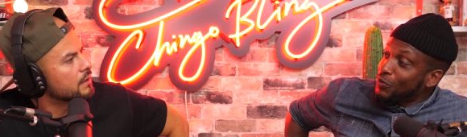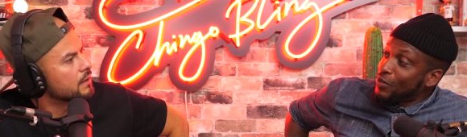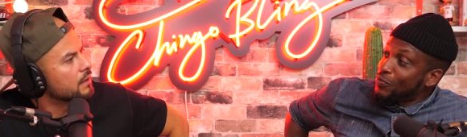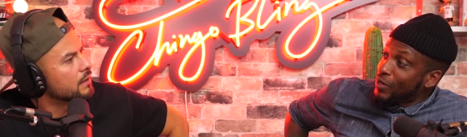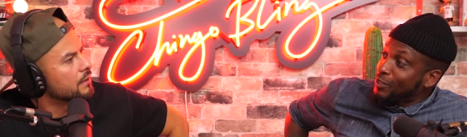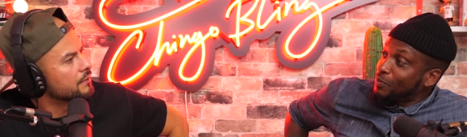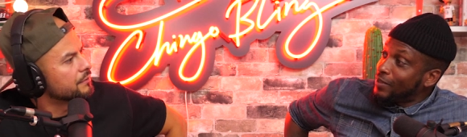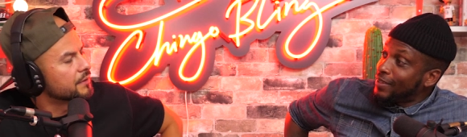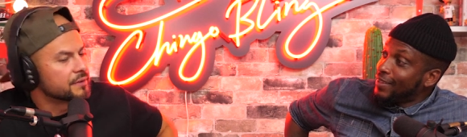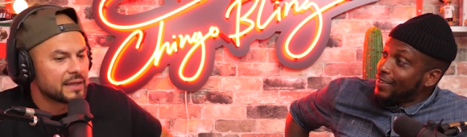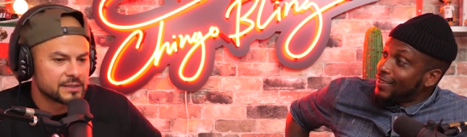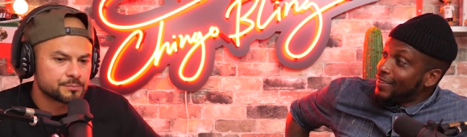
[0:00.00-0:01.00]
Speaker 1: twenty Richmond.
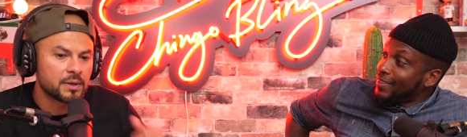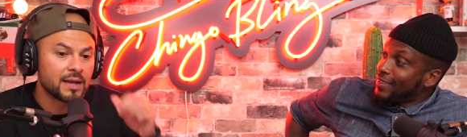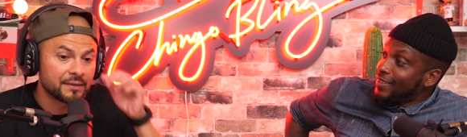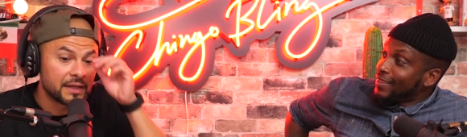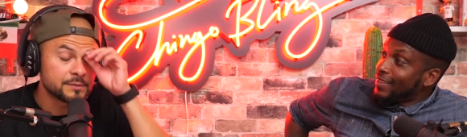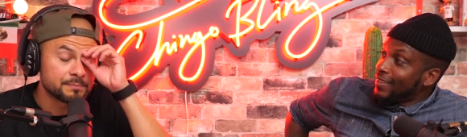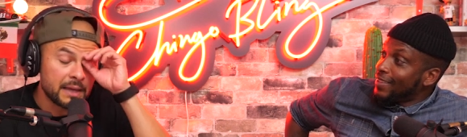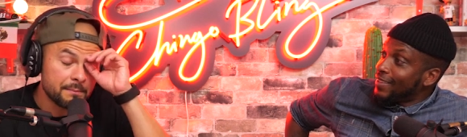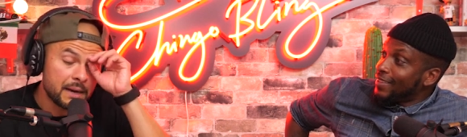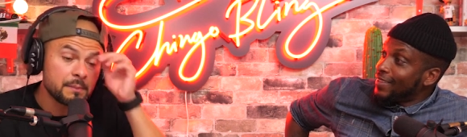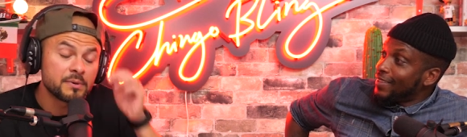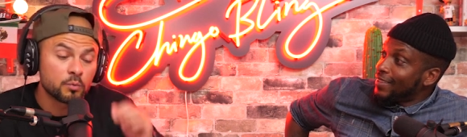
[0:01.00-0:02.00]
Speaker 2: Then that's probably that's
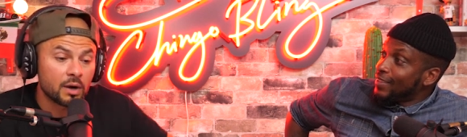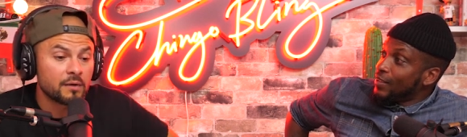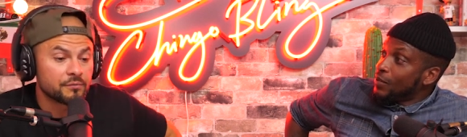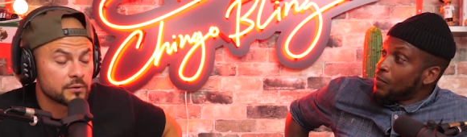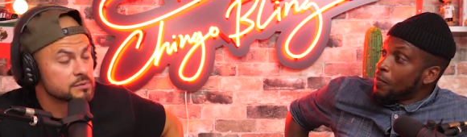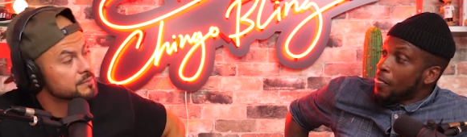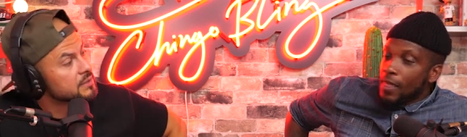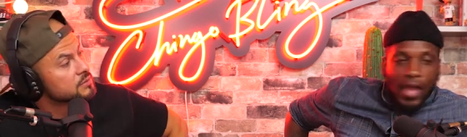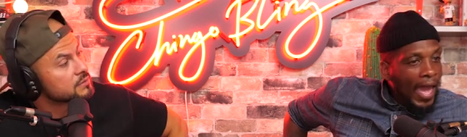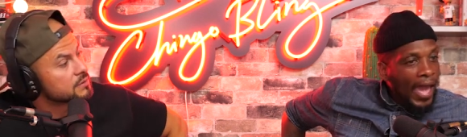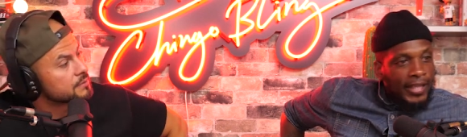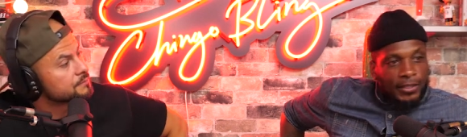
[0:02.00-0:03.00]
that might be where I first met
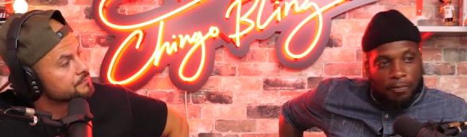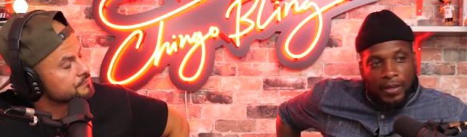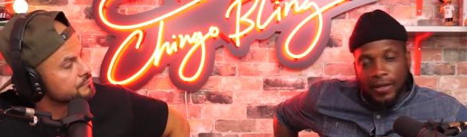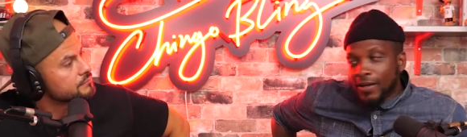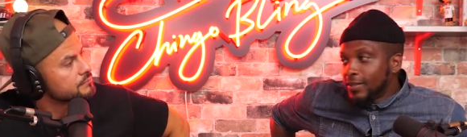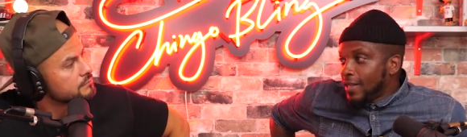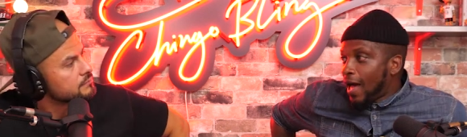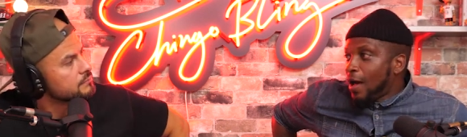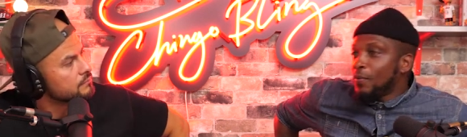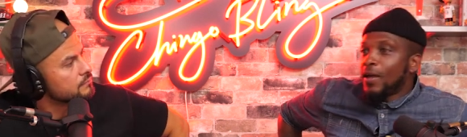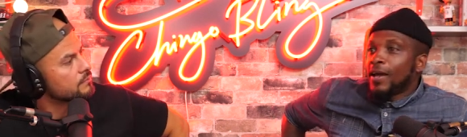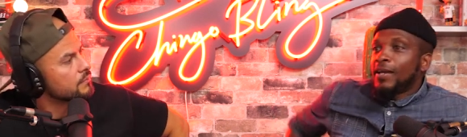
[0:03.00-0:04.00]
Speaker 1: you. It had to be because
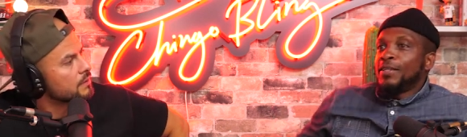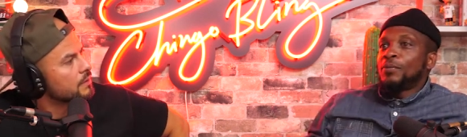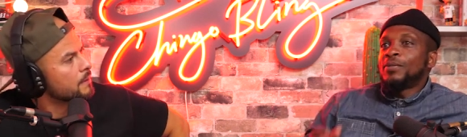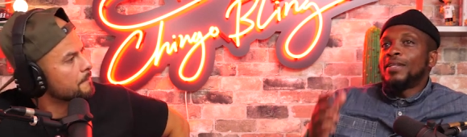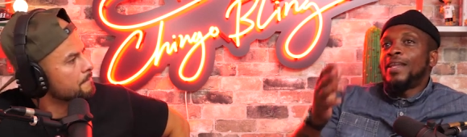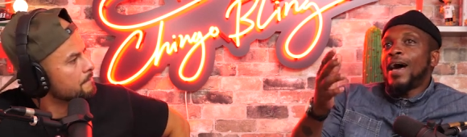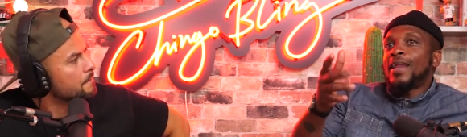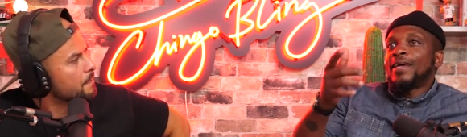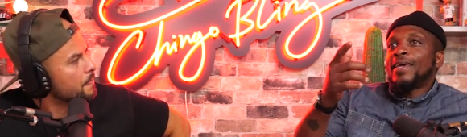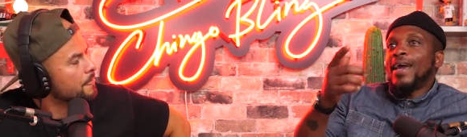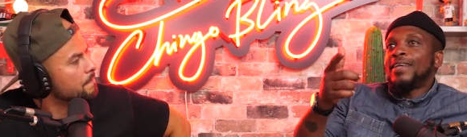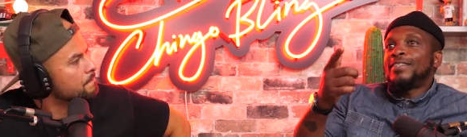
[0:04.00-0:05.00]
I because it was a lot
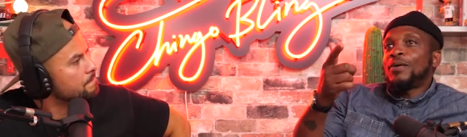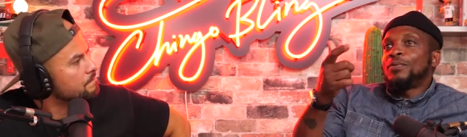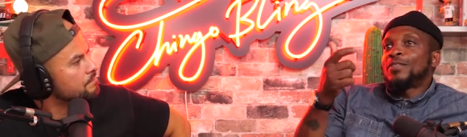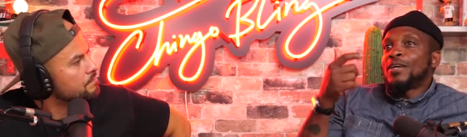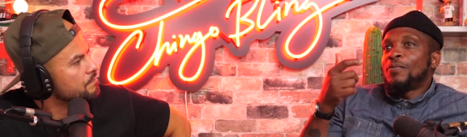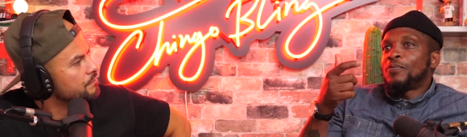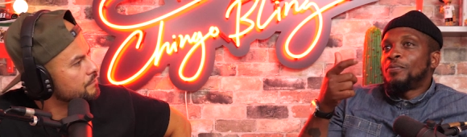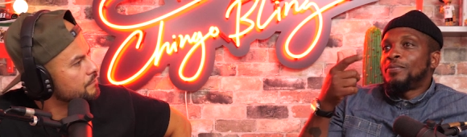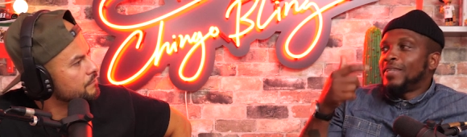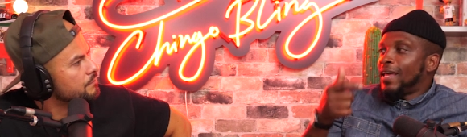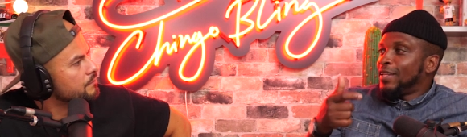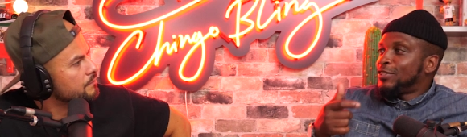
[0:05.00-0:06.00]
of cats that was coming
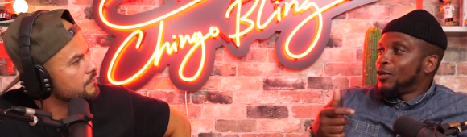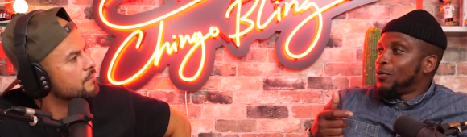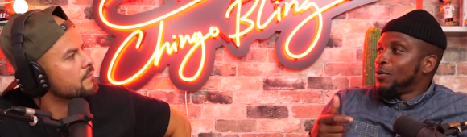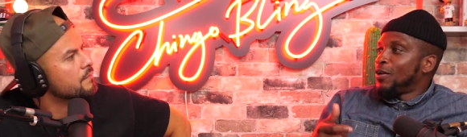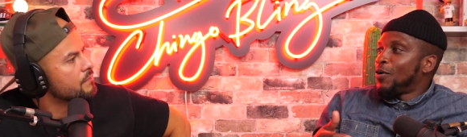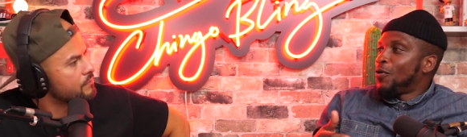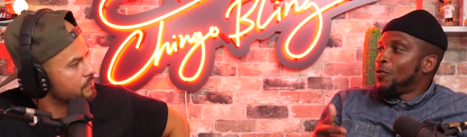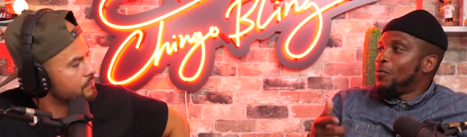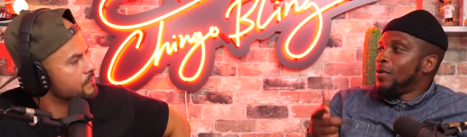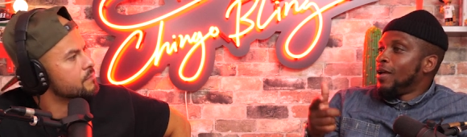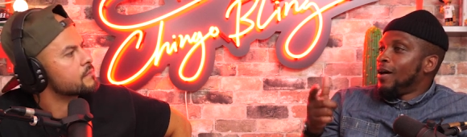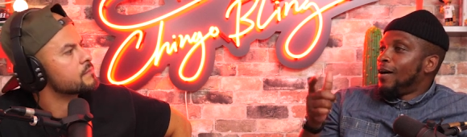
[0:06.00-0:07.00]
from San
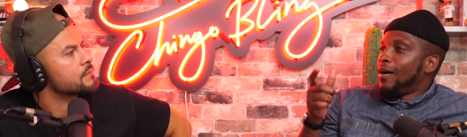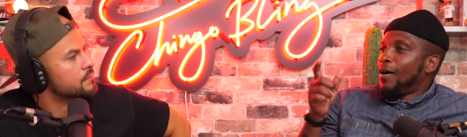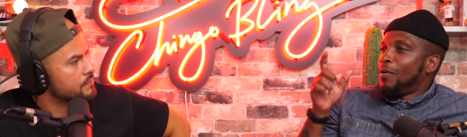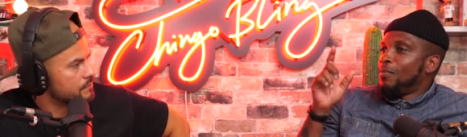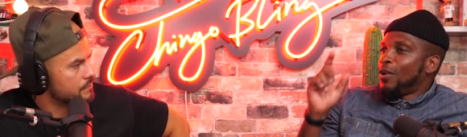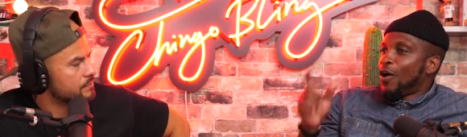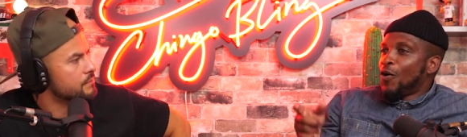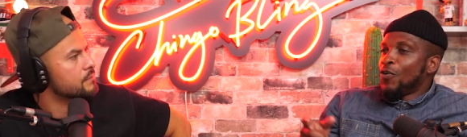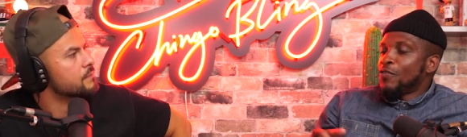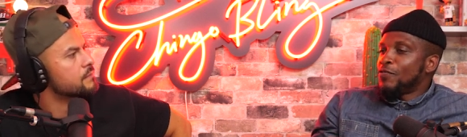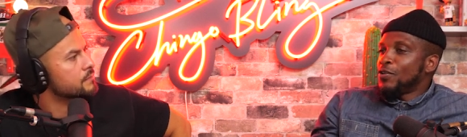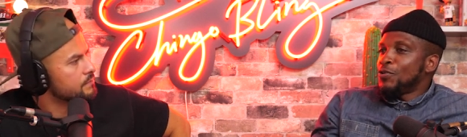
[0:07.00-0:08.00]
Antonio, um,
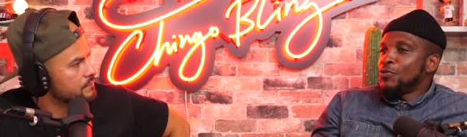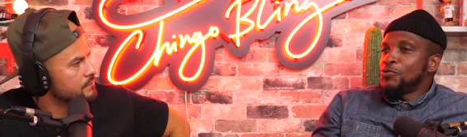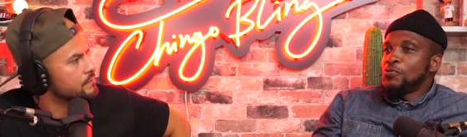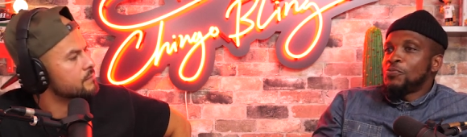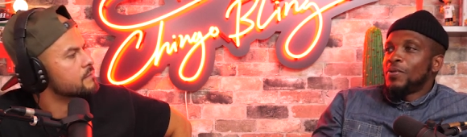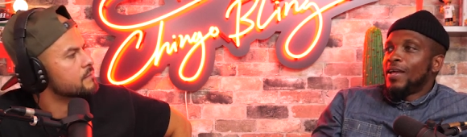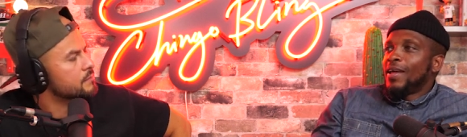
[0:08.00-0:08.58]
Longview,